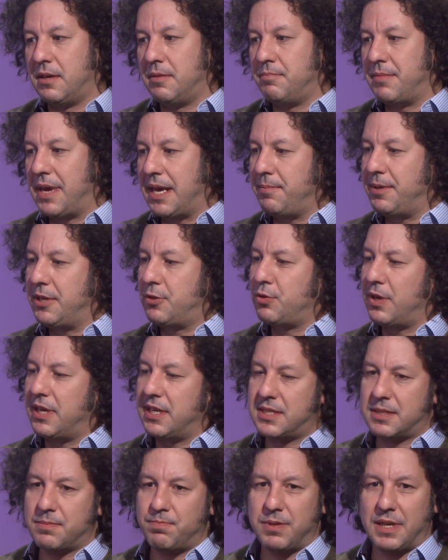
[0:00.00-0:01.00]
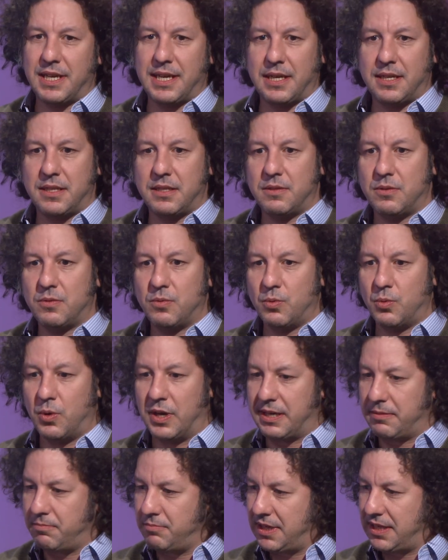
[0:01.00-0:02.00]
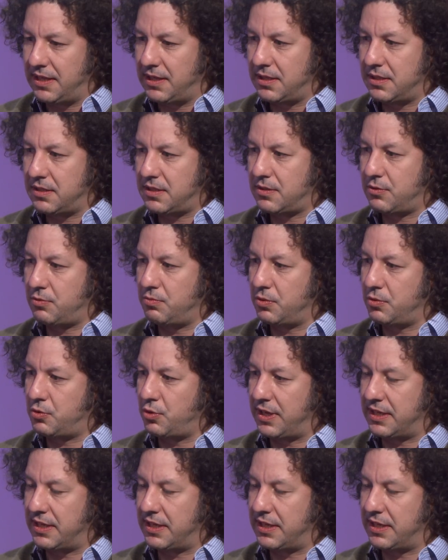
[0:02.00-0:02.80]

Maybe to explain what it means, to